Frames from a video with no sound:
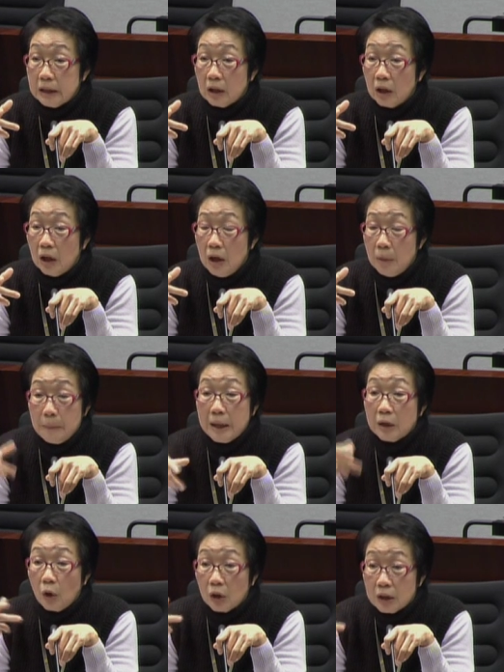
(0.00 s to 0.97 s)
call on
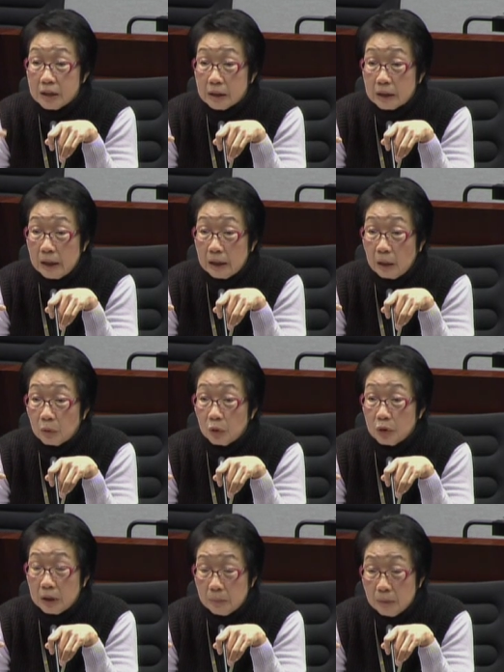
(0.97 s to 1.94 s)
the
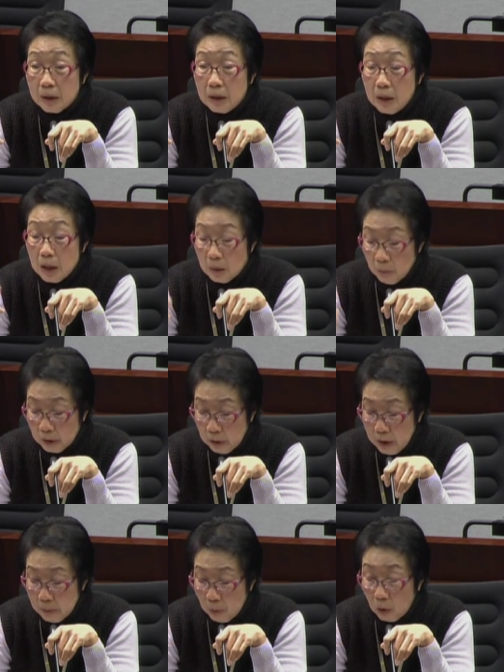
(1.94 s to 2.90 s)
CBS
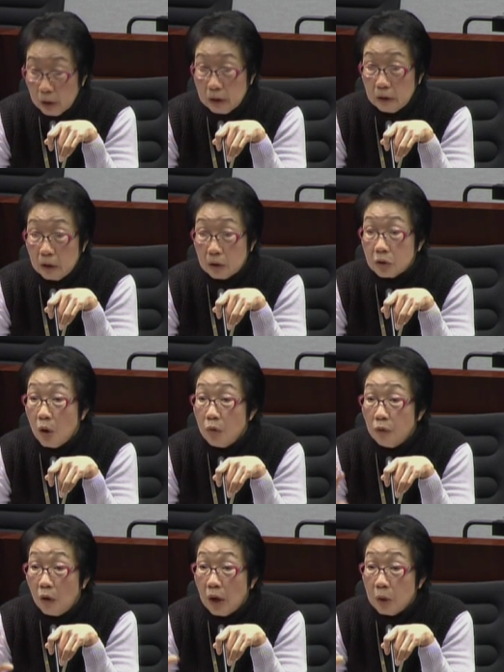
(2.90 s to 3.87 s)
to
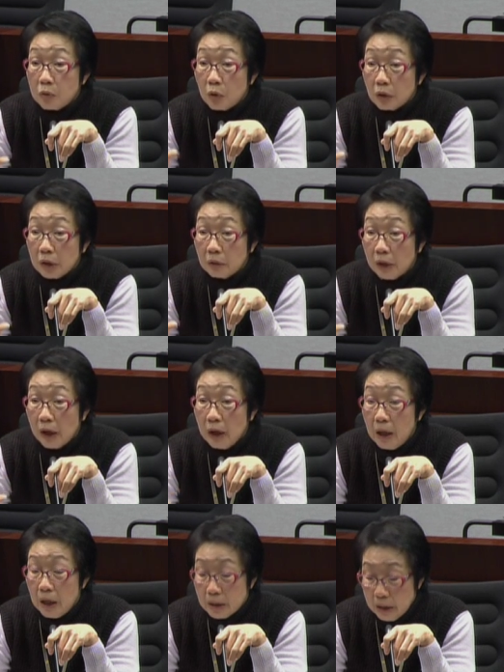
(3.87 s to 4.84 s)
come to
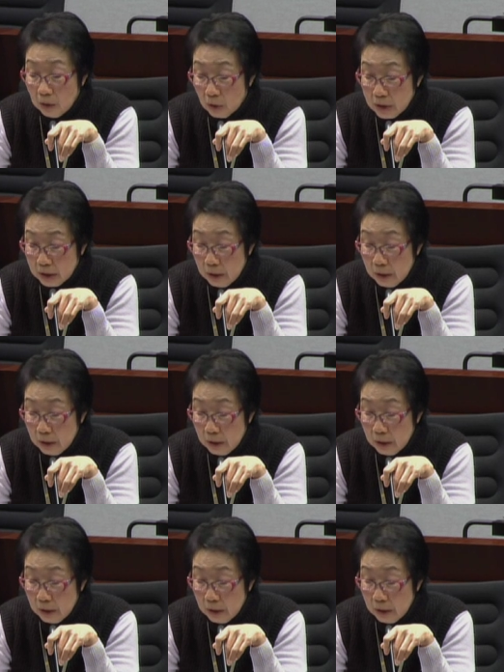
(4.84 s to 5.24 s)
contact us